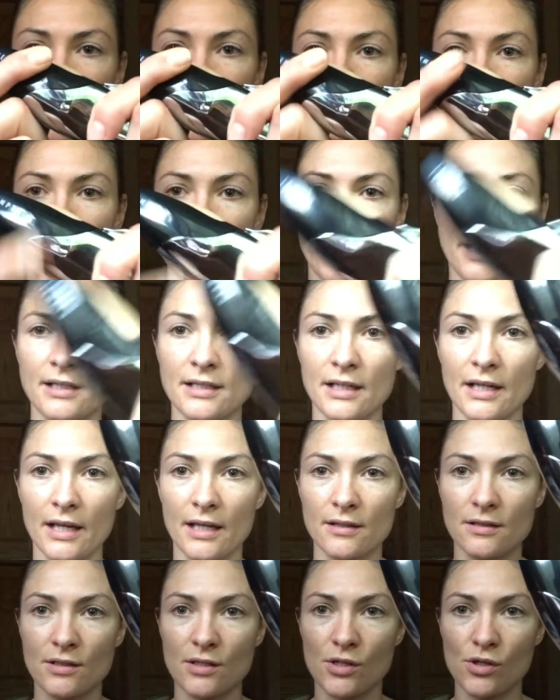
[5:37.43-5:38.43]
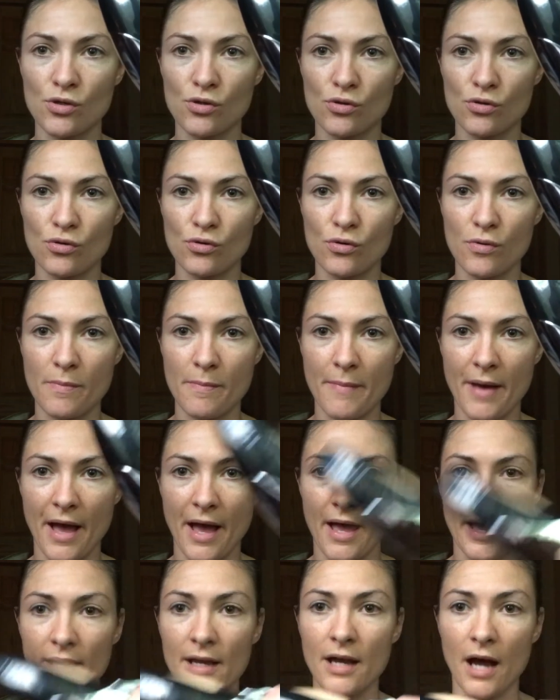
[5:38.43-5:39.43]
I just connected it to
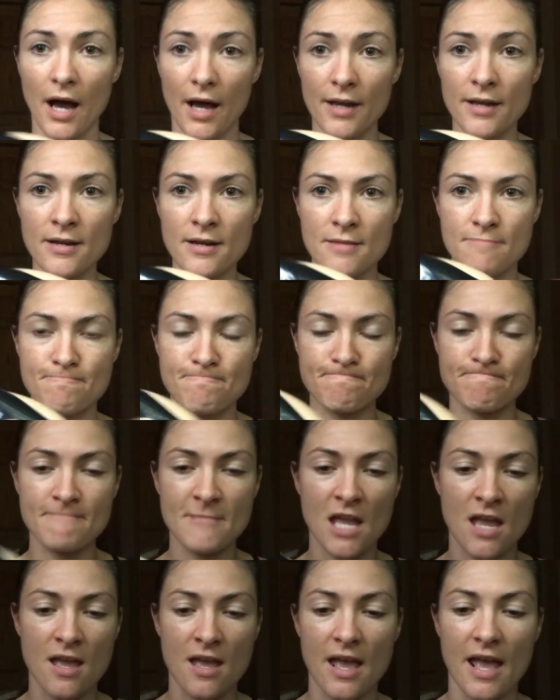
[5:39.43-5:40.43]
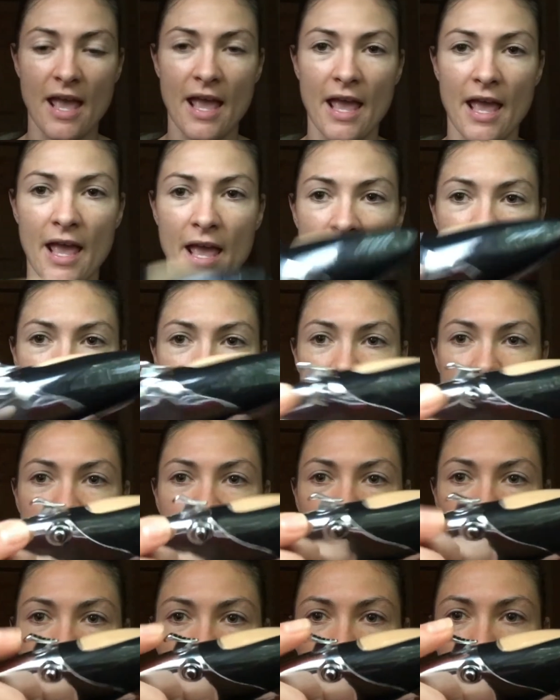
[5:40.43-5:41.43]
my gun, and
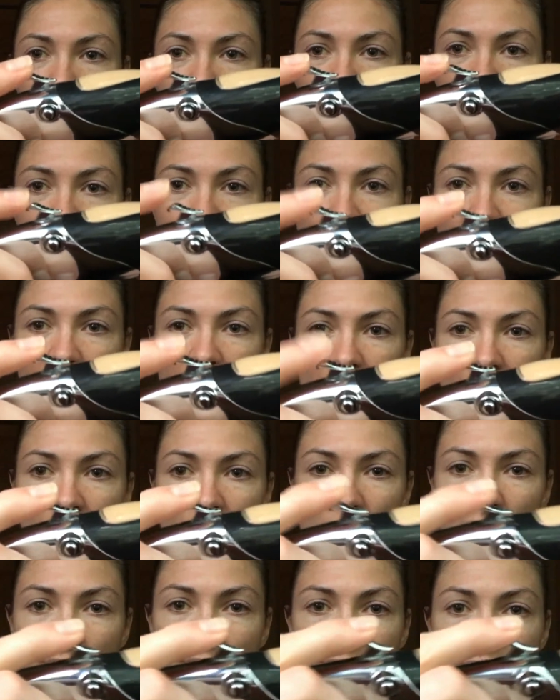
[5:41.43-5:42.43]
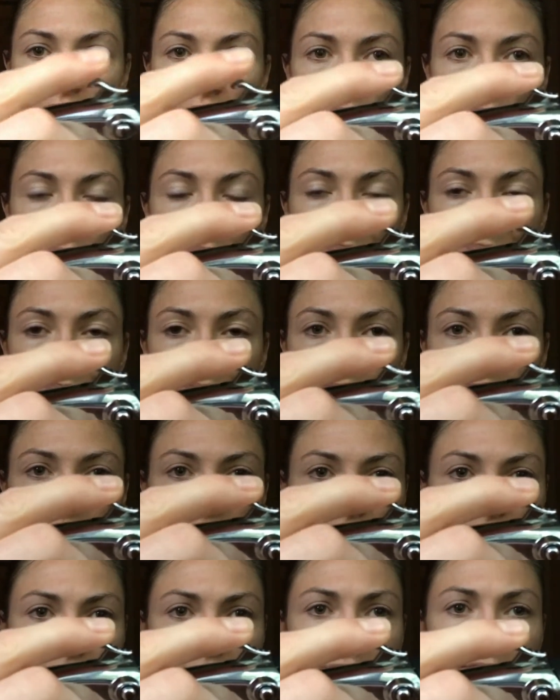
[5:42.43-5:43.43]
there's a little lever here. So
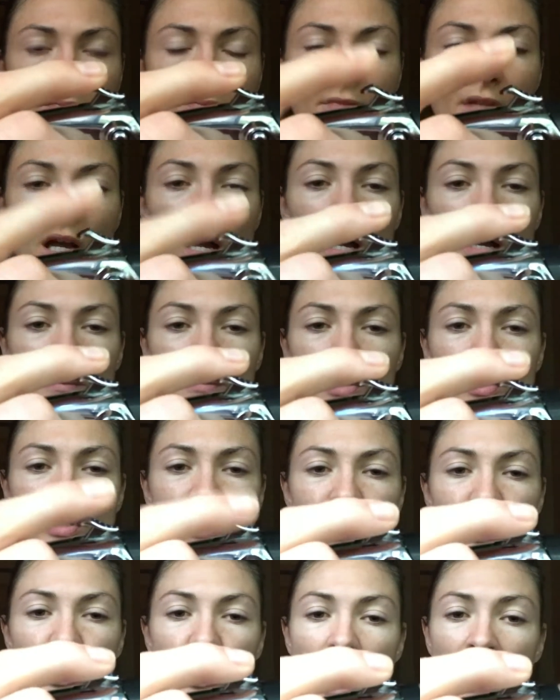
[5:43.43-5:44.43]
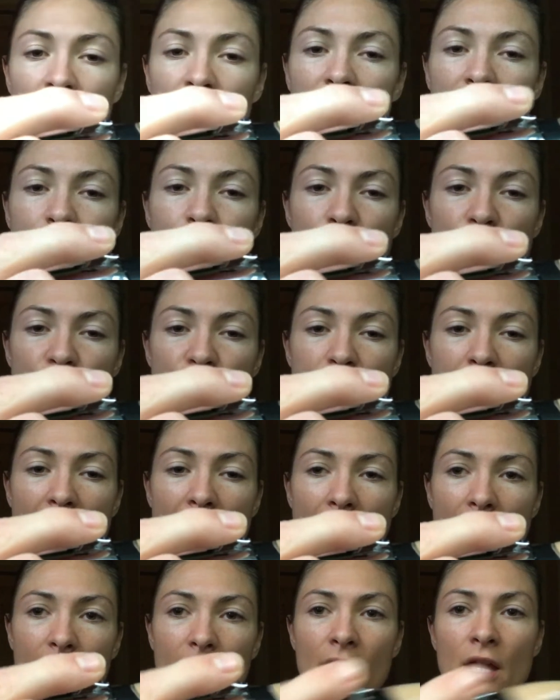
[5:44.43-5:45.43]
you just gently push
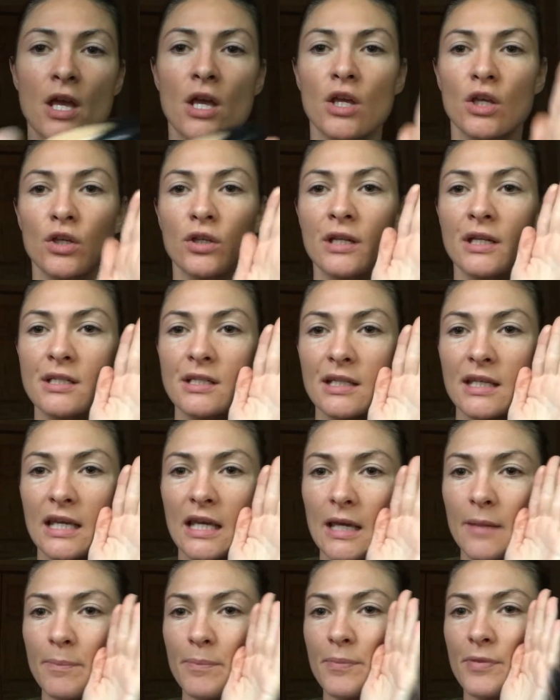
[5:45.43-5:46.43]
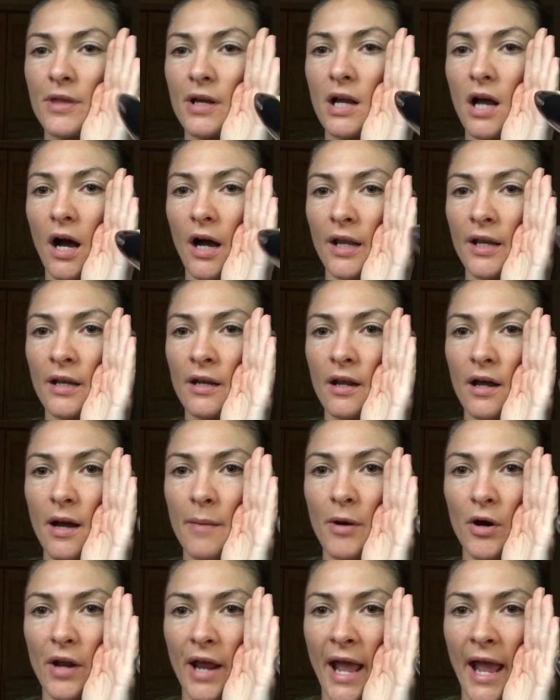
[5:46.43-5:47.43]
back. You need to keep the gun
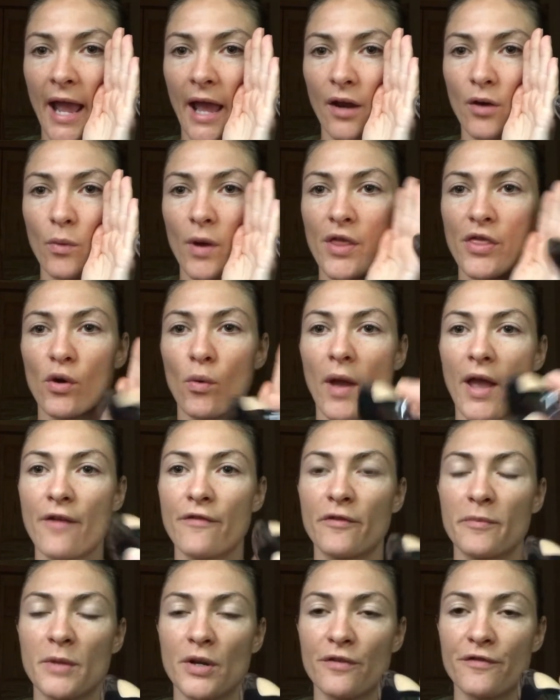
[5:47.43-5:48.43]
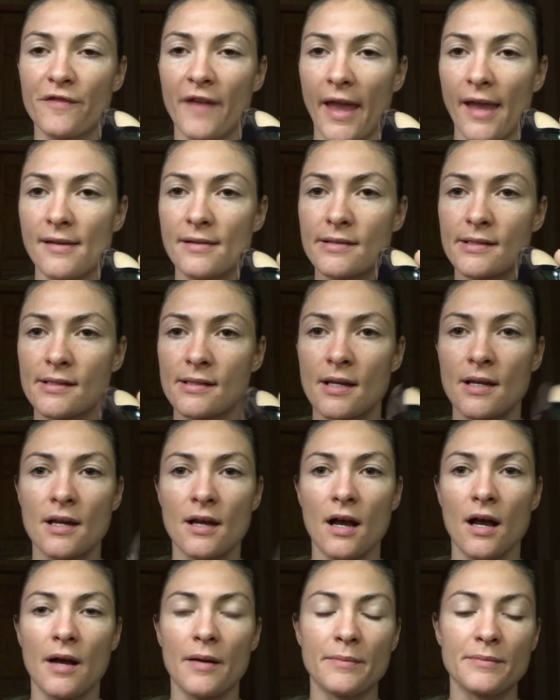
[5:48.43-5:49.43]
about a hand width away from your face
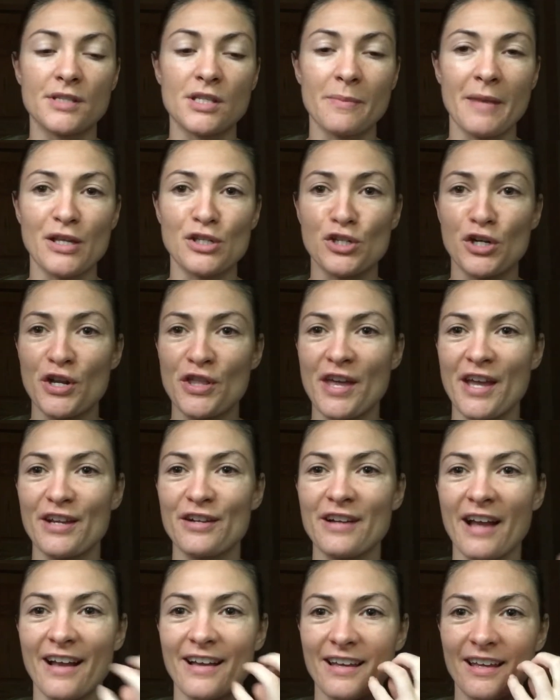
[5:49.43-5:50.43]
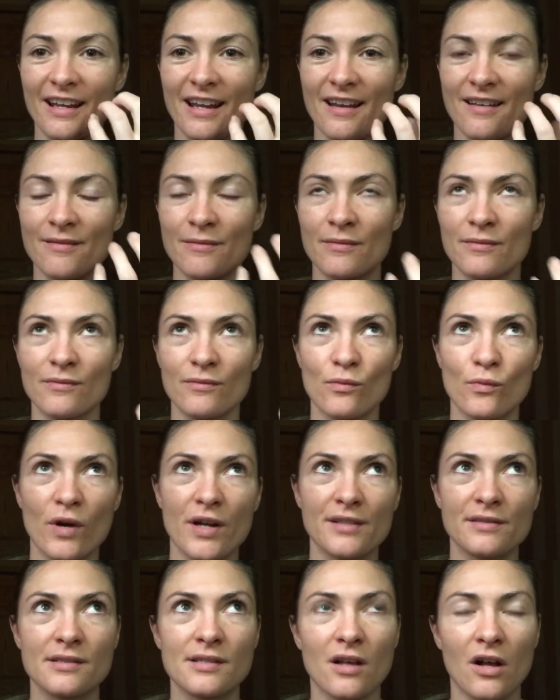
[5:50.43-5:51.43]
to make sure that you're not getting
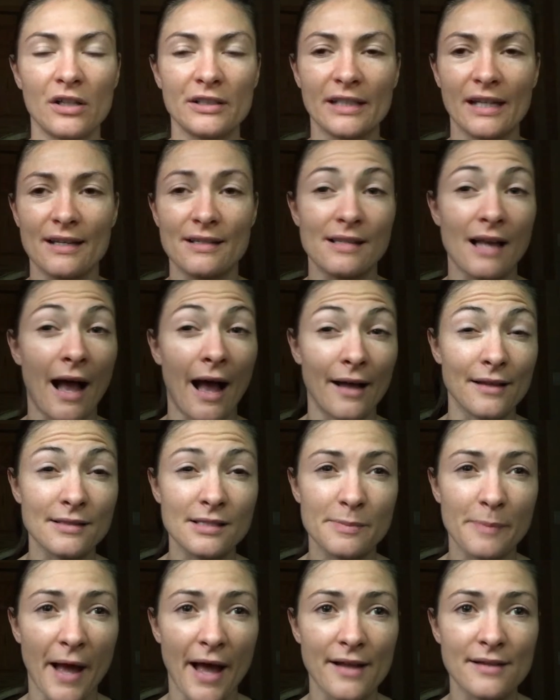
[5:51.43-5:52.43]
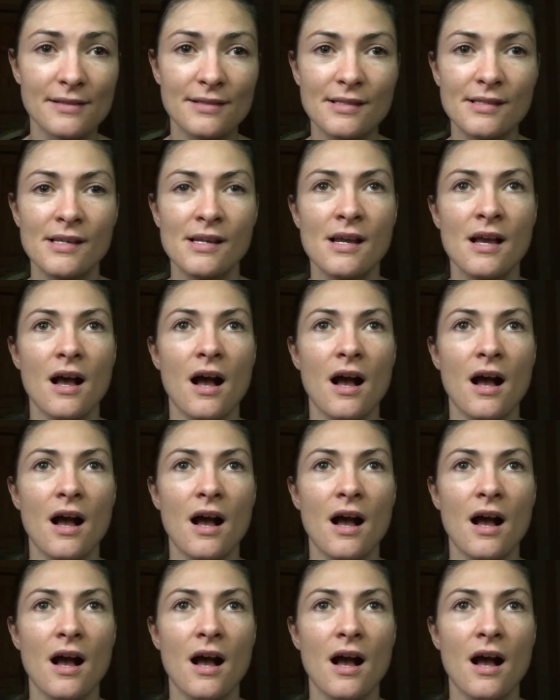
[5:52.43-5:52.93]
what's called, I guess, hot spots,